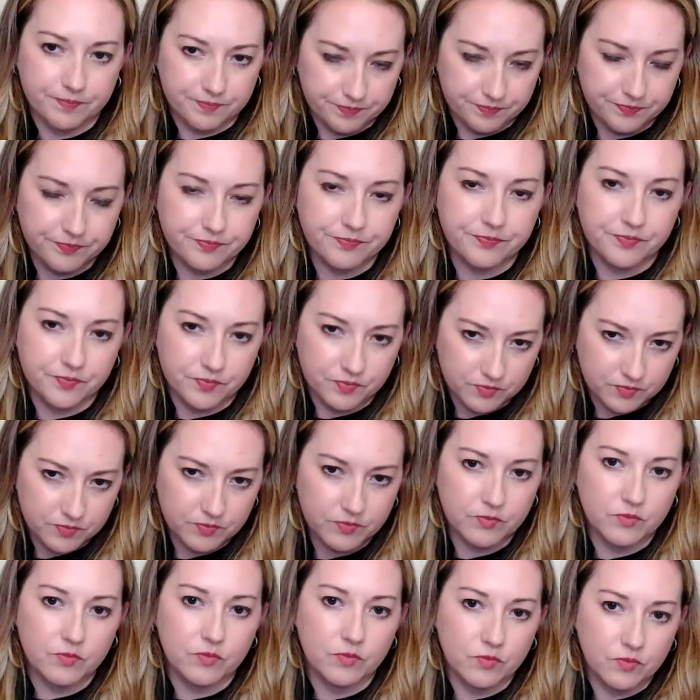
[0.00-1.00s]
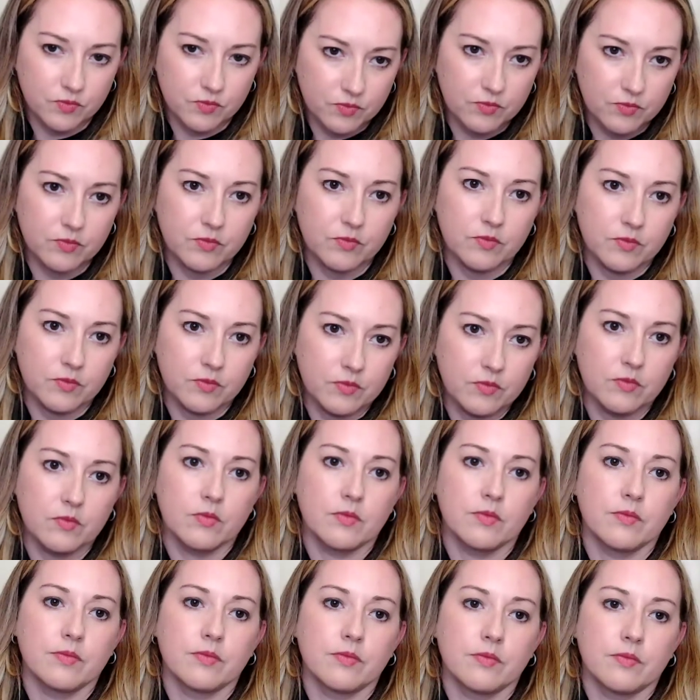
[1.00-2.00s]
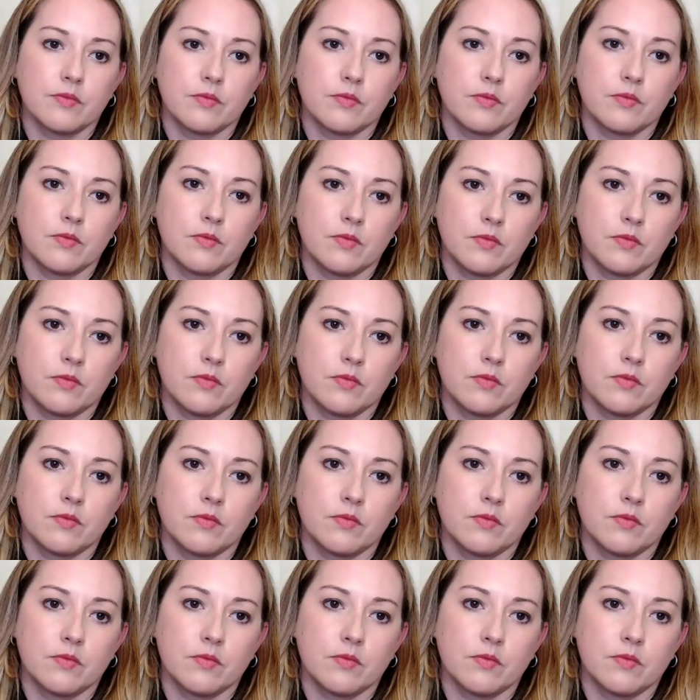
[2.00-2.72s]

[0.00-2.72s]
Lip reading: So what are we missing, as